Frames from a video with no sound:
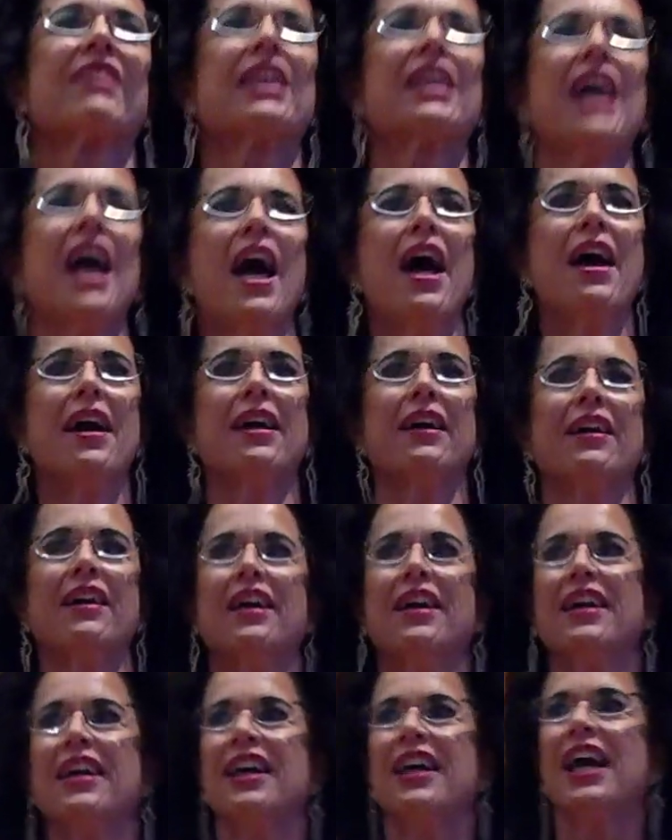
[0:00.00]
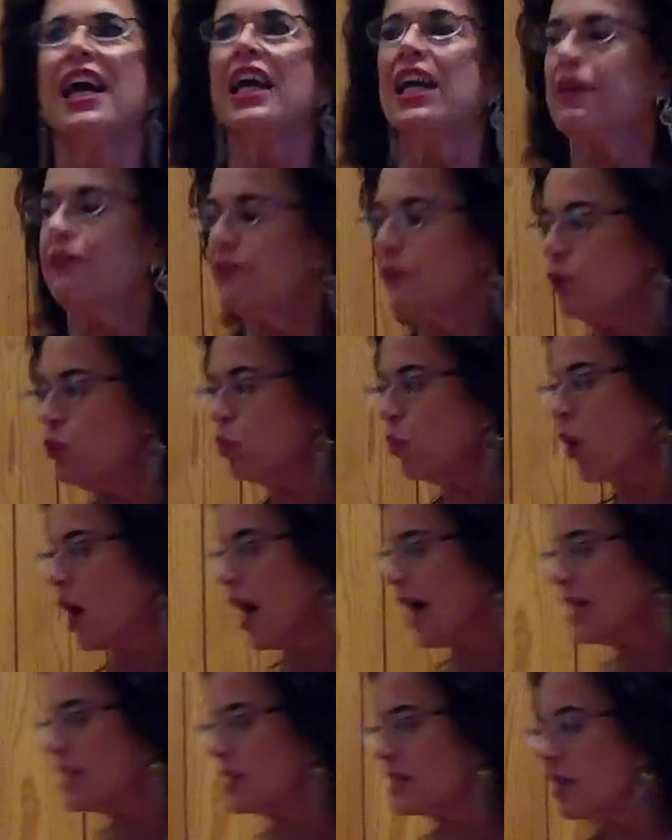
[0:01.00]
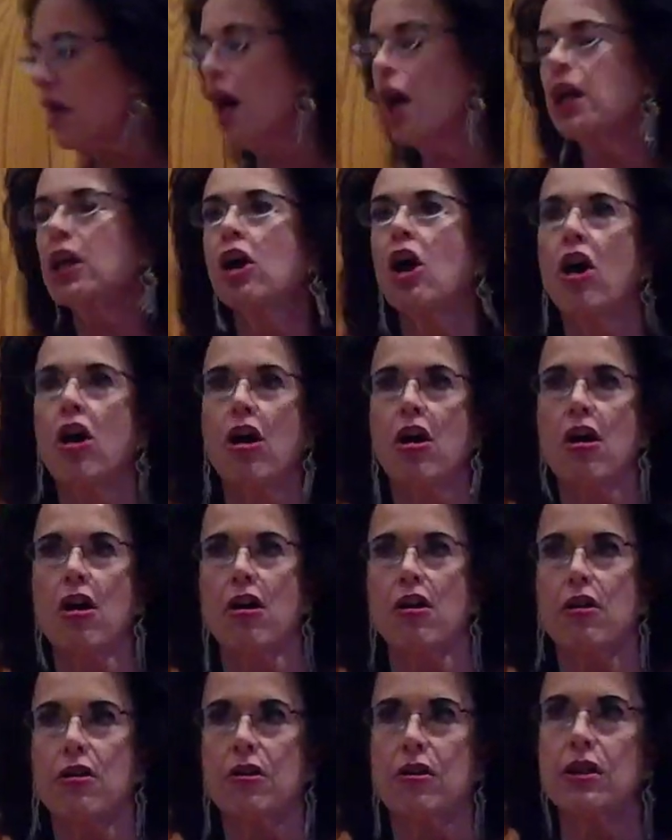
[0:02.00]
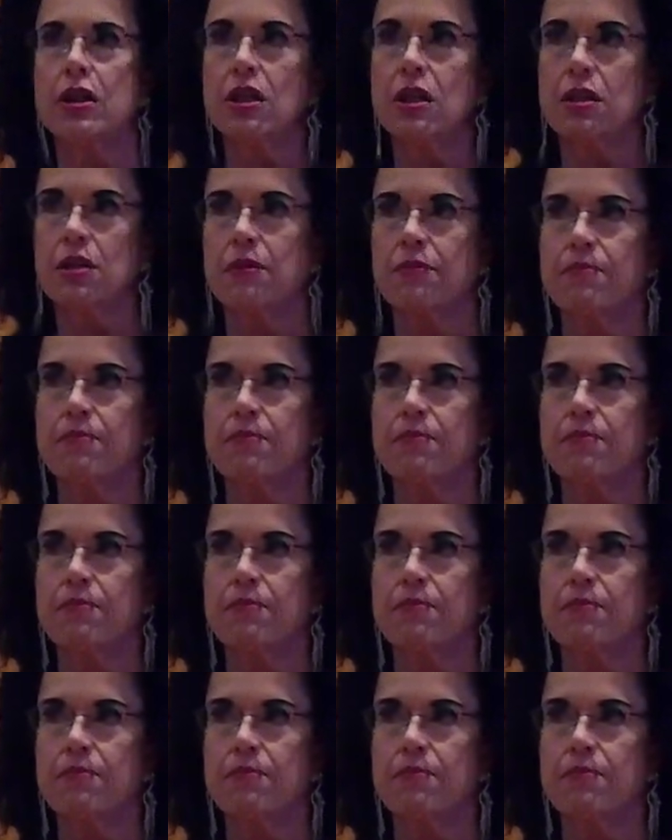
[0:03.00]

Okay, if you want a card